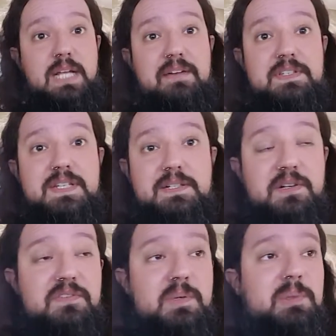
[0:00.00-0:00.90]
have it sent
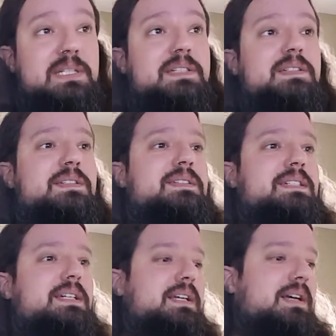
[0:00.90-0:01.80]
over, please.
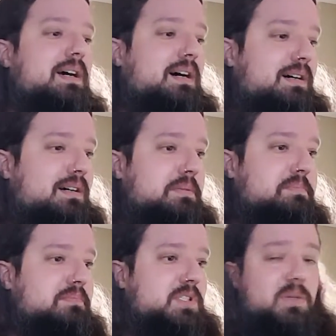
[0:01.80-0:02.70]

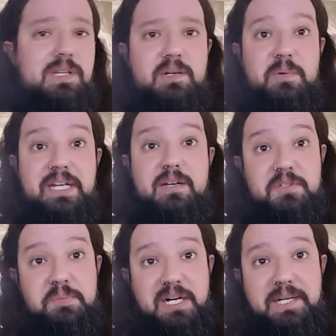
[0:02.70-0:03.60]
So like a week
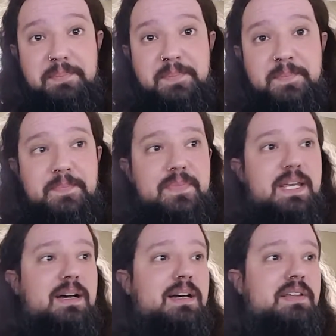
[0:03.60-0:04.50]
goes by.
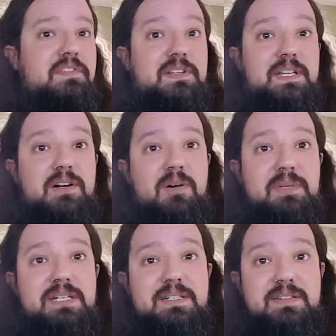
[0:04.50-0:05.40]
They finally call
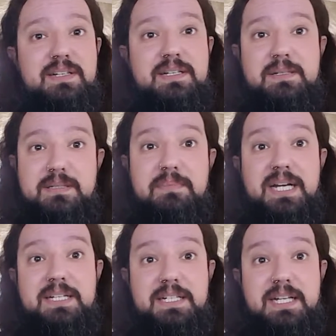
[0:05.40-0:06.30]
me and he's like,
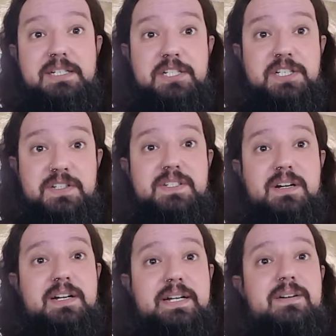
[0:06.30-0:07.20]
man, it just
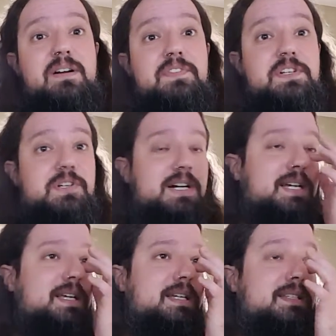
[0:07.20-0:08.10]
got here off the
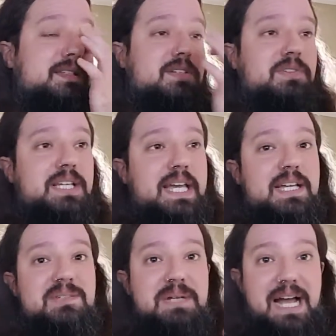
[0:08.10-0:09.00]
truck. It's still in the
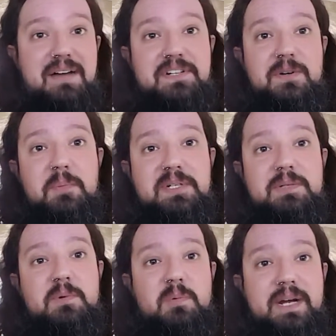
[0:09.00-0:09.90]
case. We haven't opened
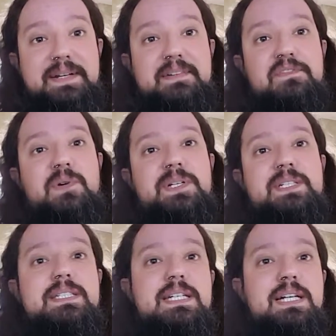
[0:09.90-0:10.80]
it. We're waiting for
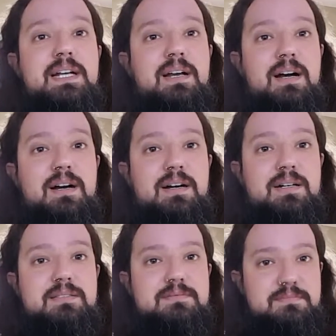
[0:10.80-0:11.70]
you.
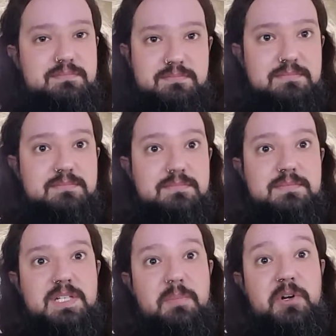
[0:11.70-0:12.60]
Come
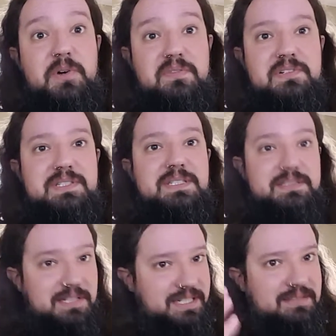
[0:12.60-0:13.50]
on over
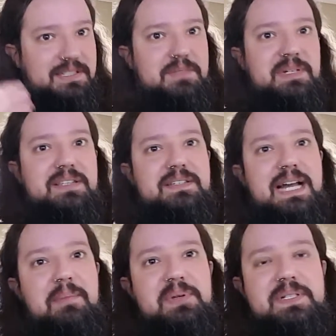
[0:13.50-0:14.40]
and like, let's make this
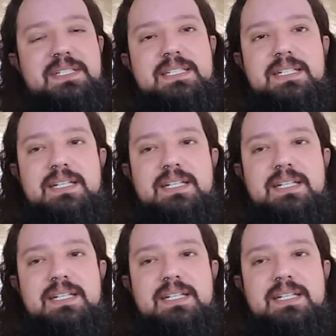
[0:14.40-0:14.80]
happen.